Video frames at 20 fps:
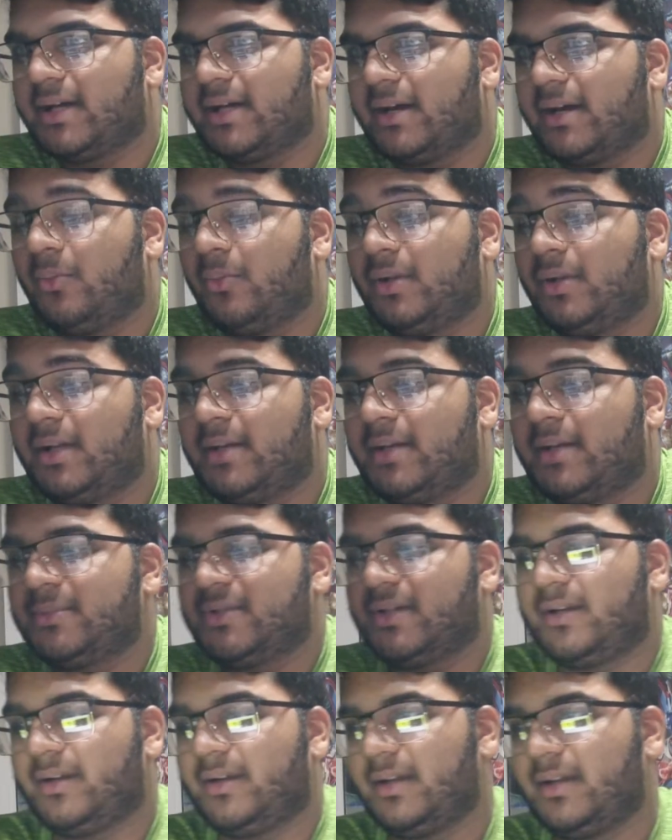I'm
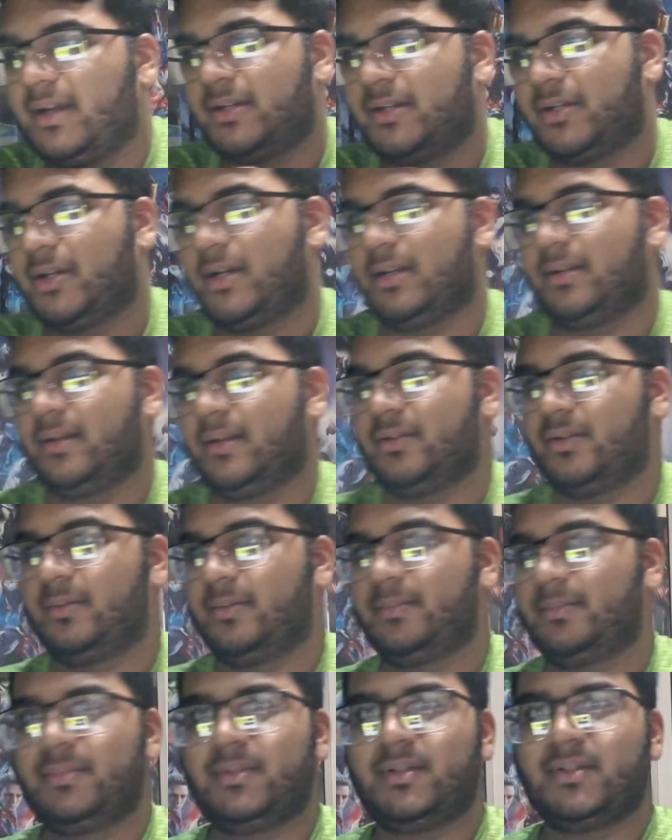sorry. I know. I'm
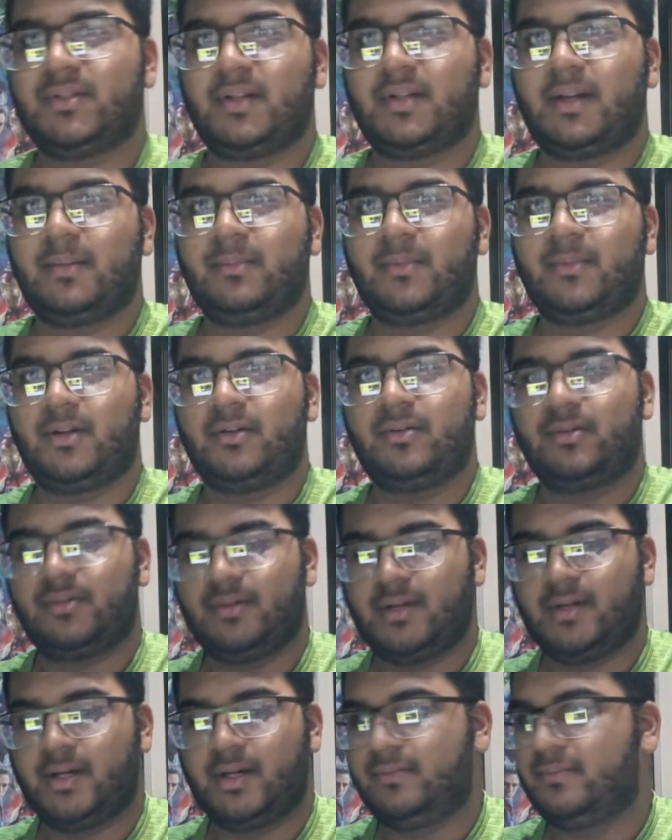not
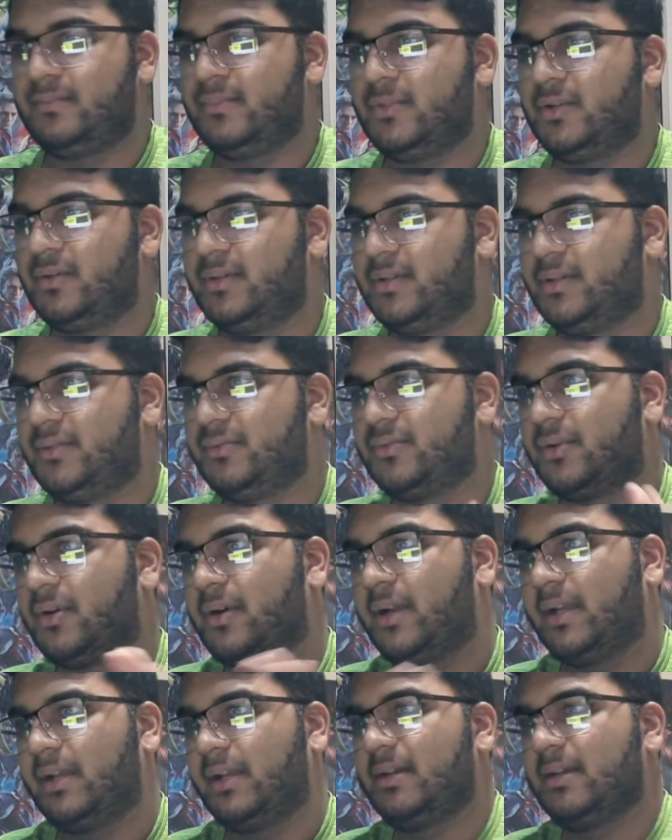doing the drawing,